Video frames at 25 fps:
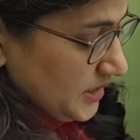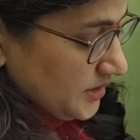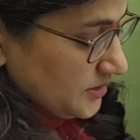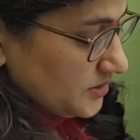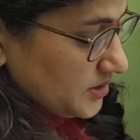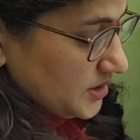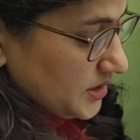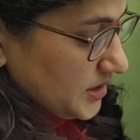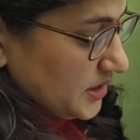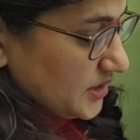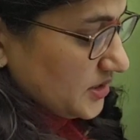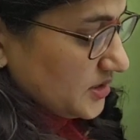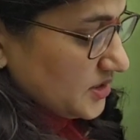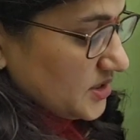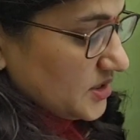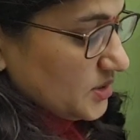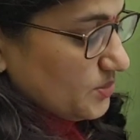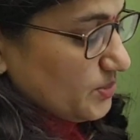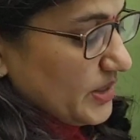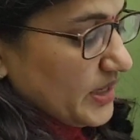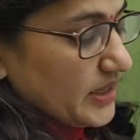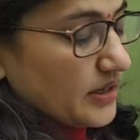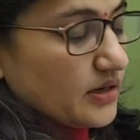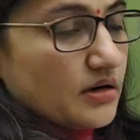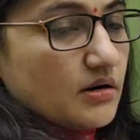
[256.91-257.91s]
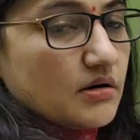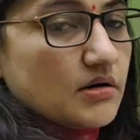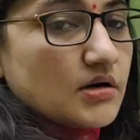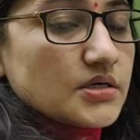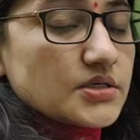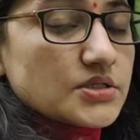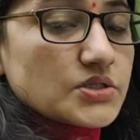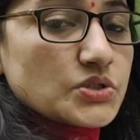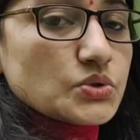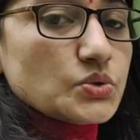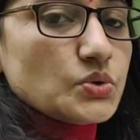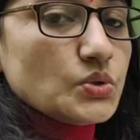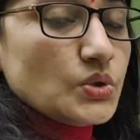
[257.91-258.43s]
300
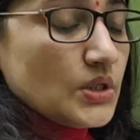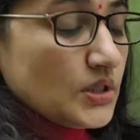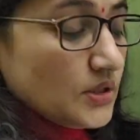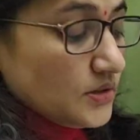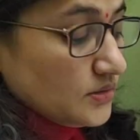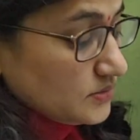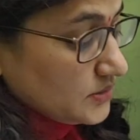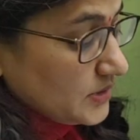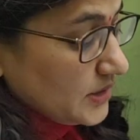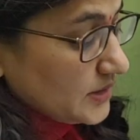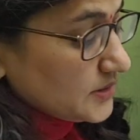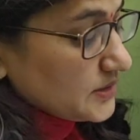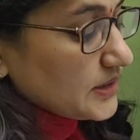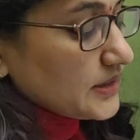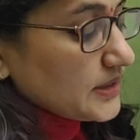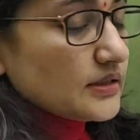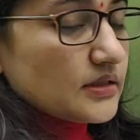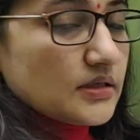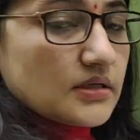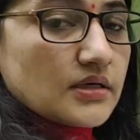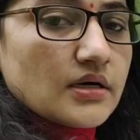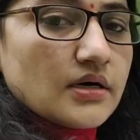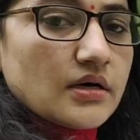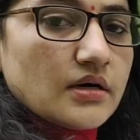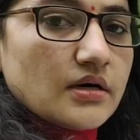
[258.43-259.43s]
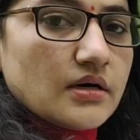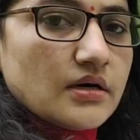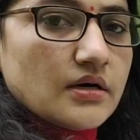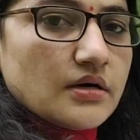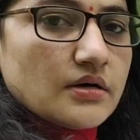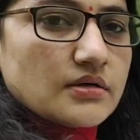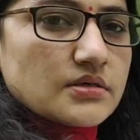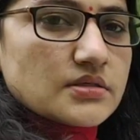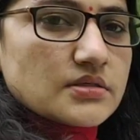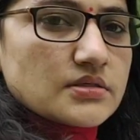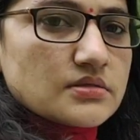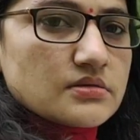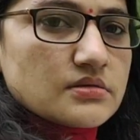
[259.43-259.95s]
megahertz to 30
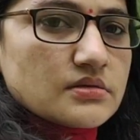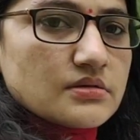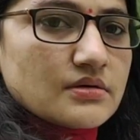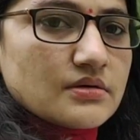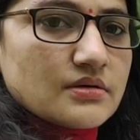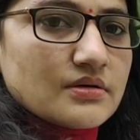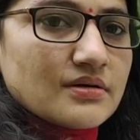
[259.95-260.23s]
gigahertz.